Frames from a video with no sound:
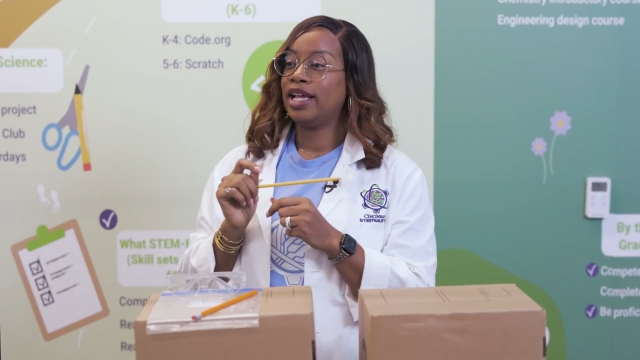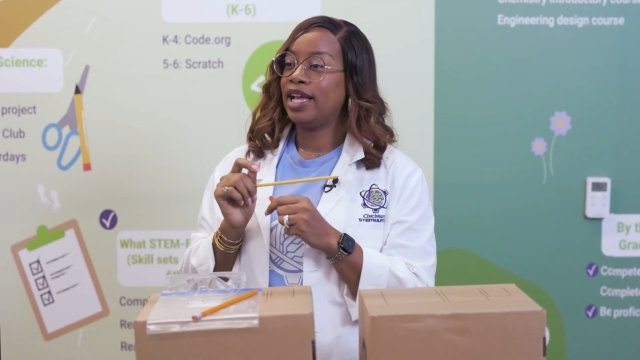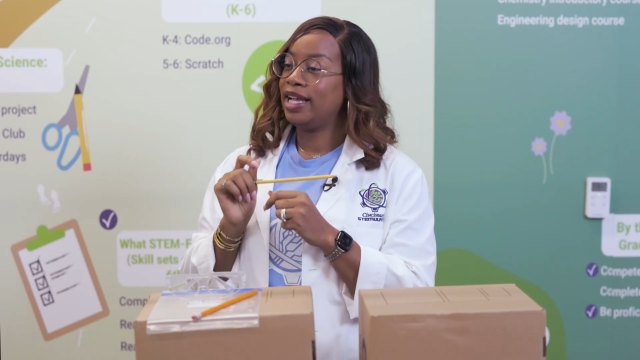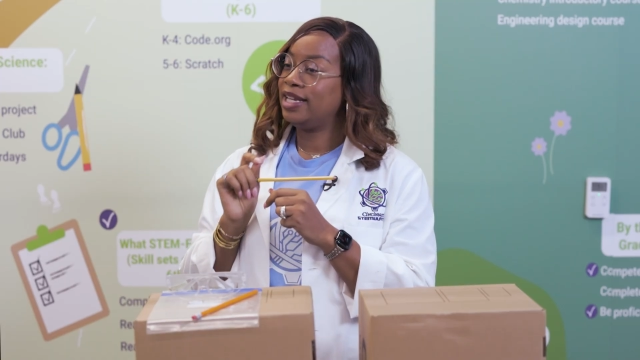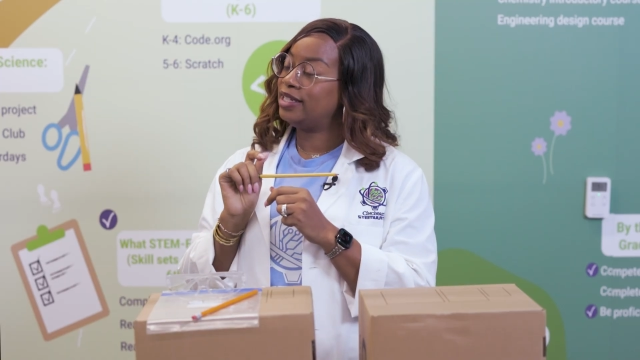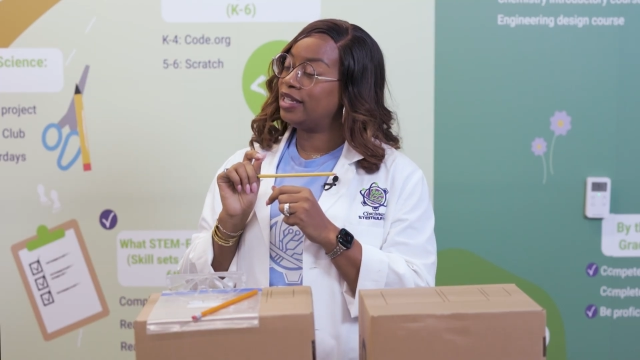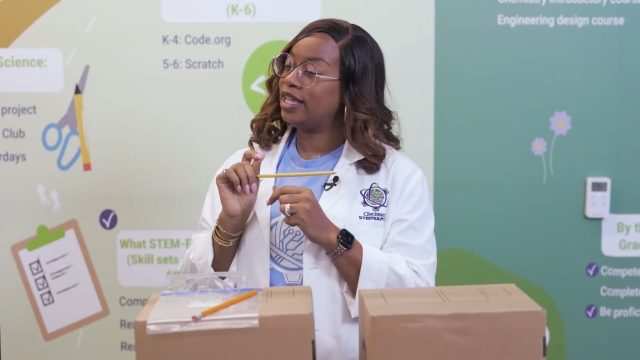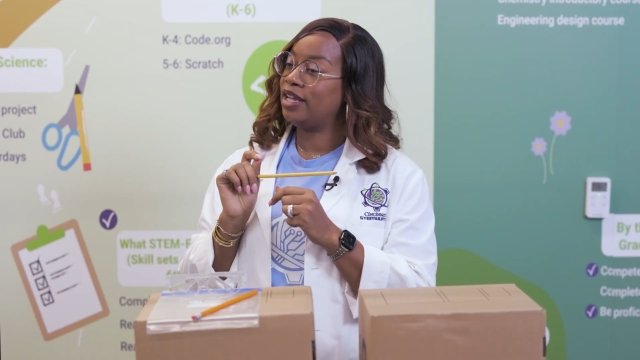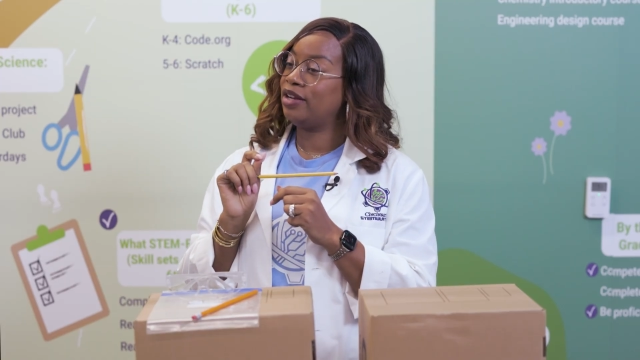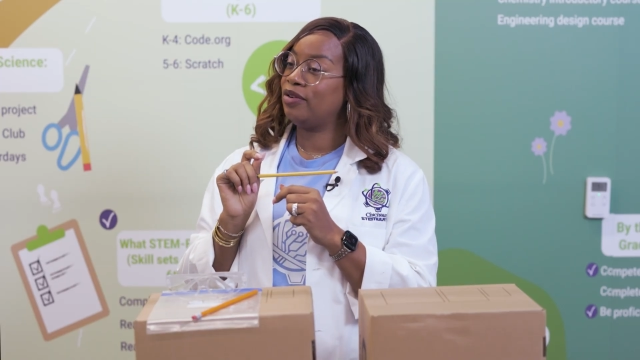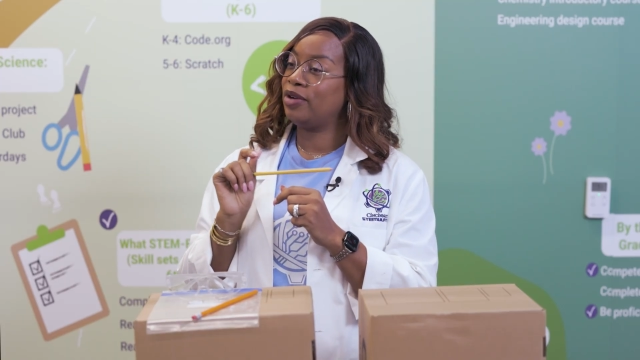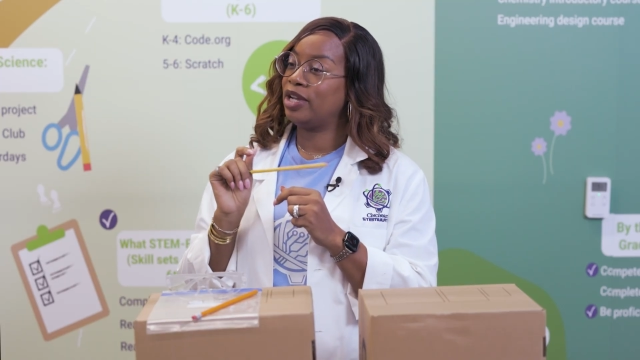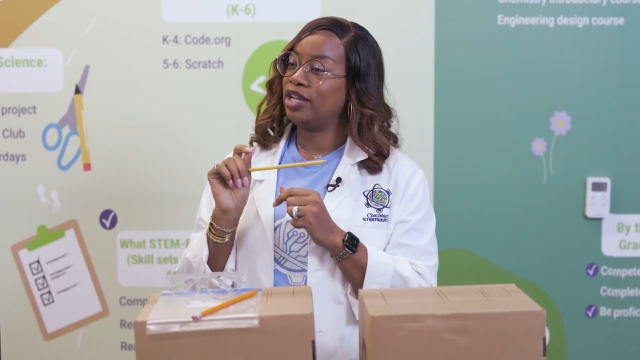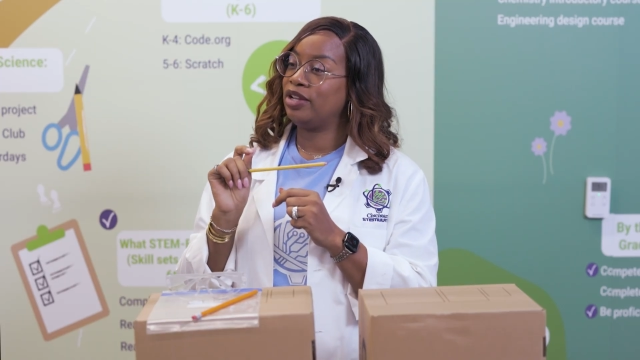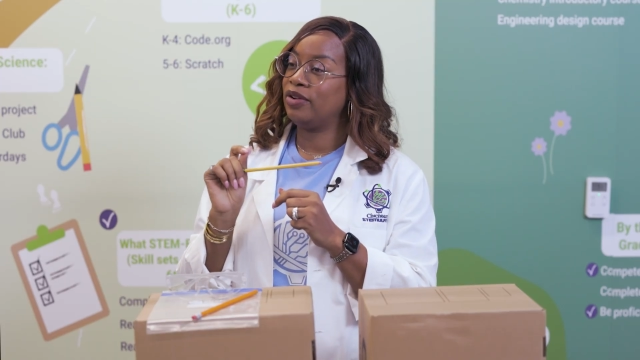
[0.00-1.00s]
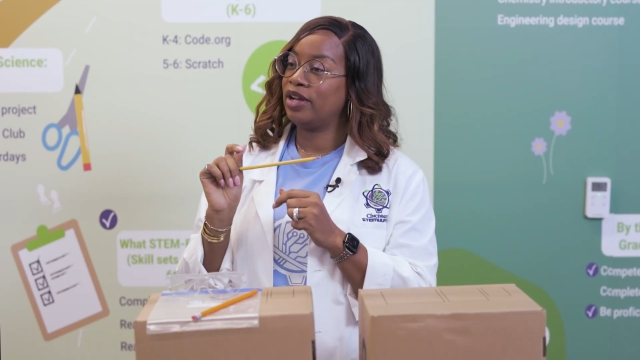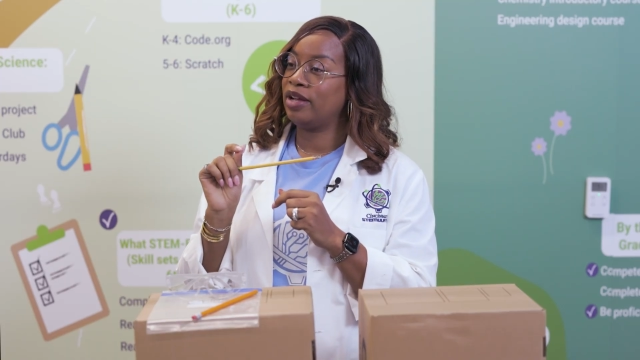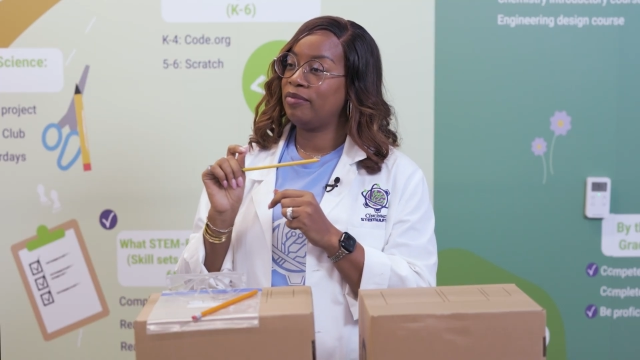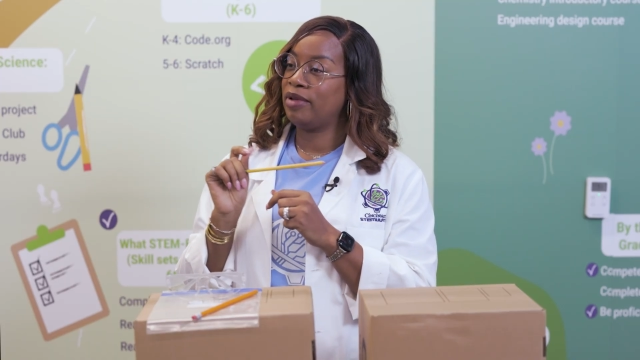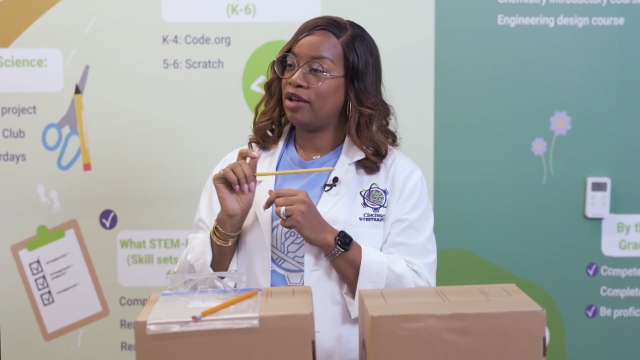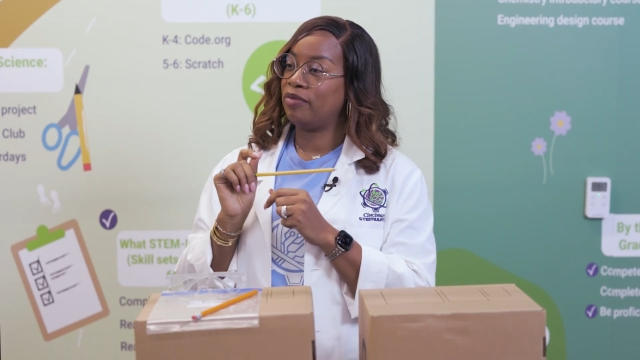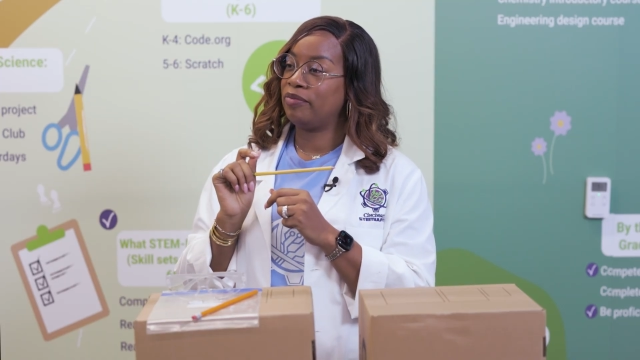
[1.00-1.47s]
Hey, Delano, can you
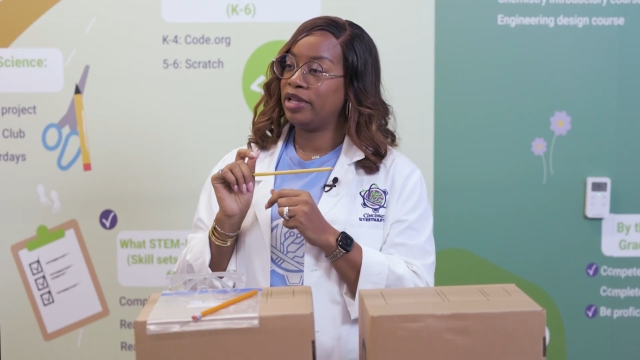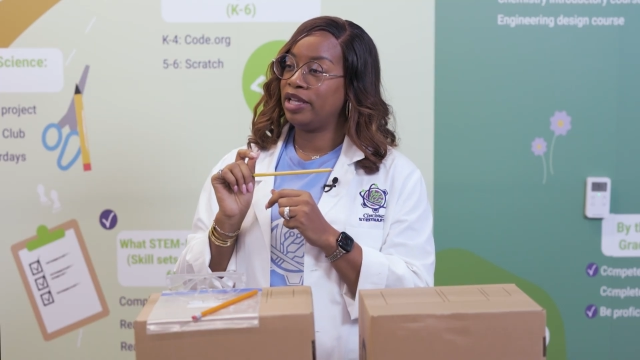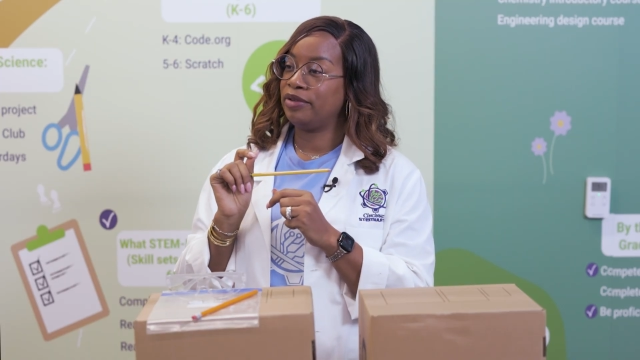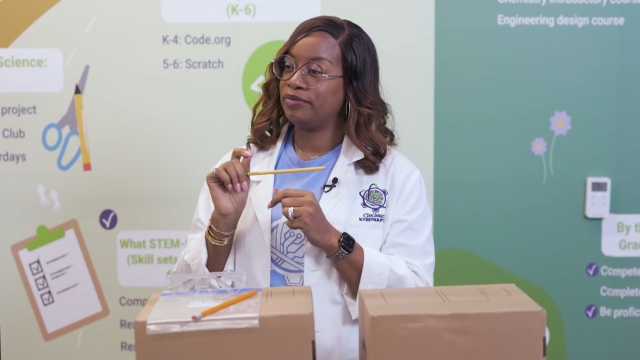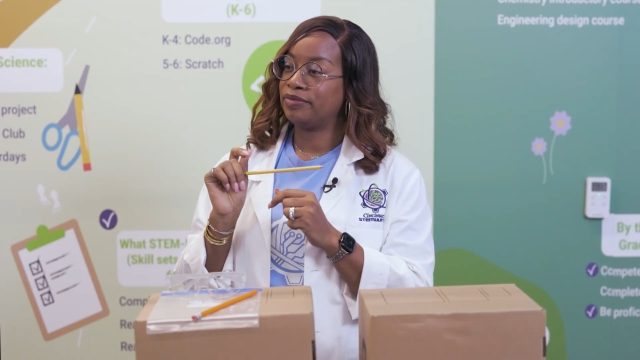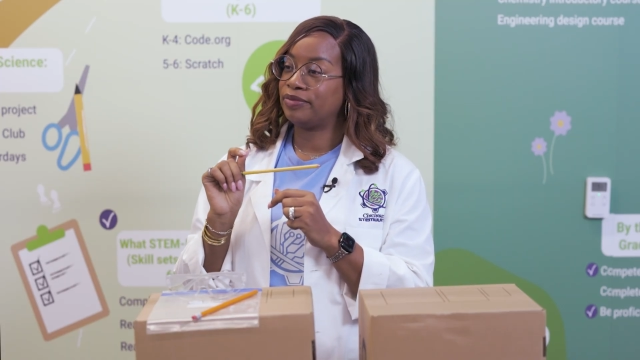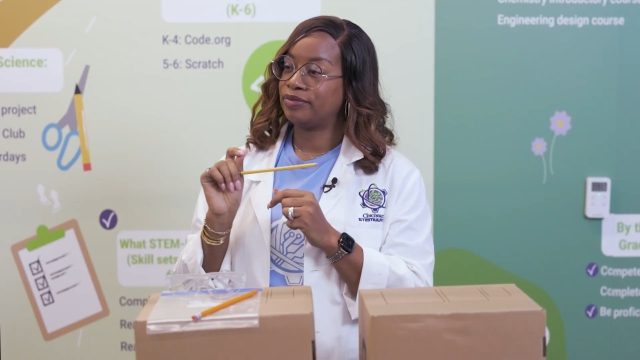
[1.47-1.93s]
come help me?